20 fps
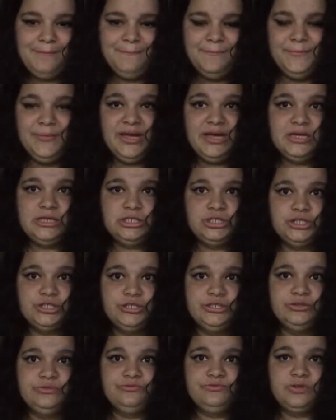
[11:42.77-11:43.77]
make sure
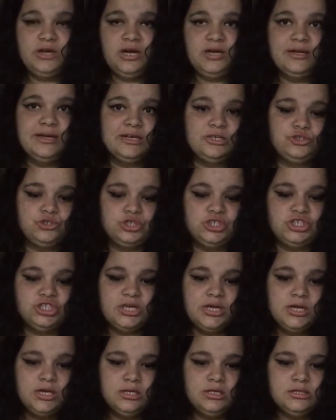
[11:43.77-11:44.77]
you've got extra
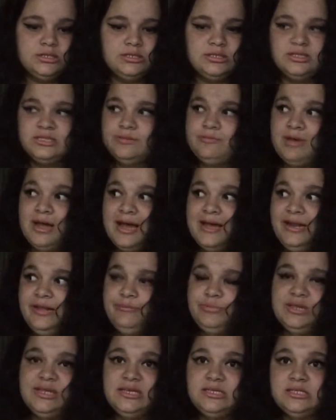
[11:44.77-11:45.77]
shells, some
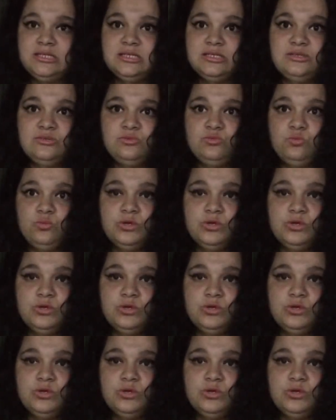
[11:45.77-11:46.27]
hiding places,